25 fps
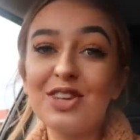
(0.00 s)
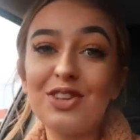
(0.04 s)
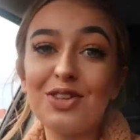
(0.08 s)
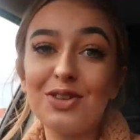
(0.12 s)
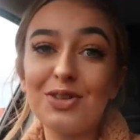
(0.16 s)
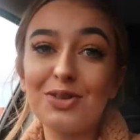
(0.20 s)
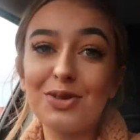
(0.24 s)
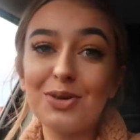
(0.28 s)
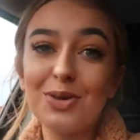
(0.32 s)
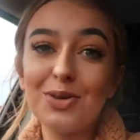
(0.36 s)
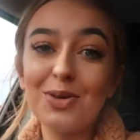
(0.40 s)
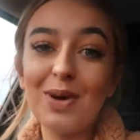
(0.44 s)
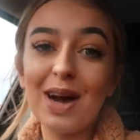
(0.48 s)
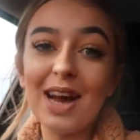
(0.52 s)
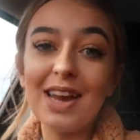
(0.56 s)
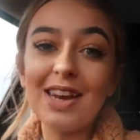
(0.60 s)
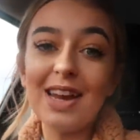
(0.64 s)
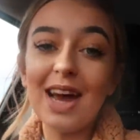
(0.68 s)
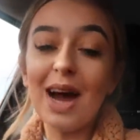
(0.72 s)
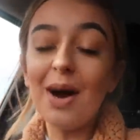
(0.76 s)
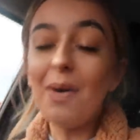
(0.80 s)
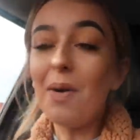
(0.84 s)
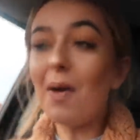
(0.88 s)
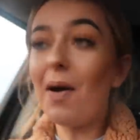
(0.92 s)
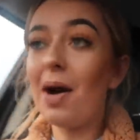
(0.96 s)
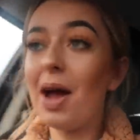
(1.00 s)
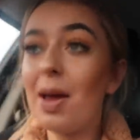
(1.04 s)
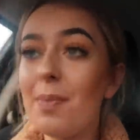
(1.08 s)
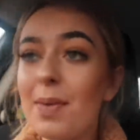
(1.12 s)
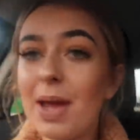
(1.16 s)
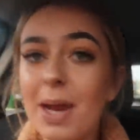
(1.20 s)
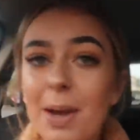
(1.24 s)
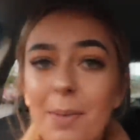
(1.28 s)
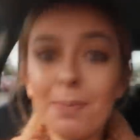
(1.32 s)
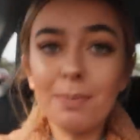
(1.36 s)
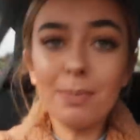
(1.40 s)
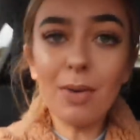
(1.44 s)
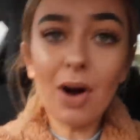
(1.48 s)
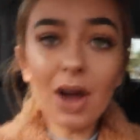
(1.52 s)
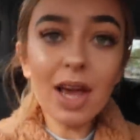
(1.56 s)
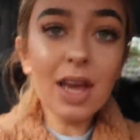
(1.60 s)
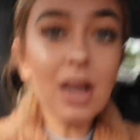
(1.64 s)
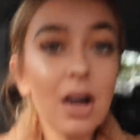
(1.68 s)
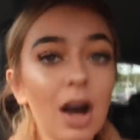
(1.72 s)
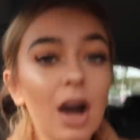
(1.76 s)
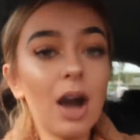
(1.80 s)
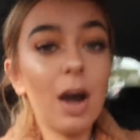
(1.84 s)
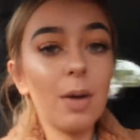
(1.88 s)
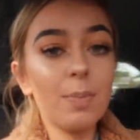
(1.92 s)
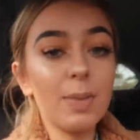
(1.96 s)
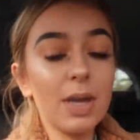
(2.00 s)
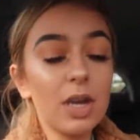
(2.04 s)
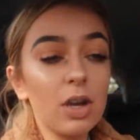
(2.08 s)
at school and now I'm in my car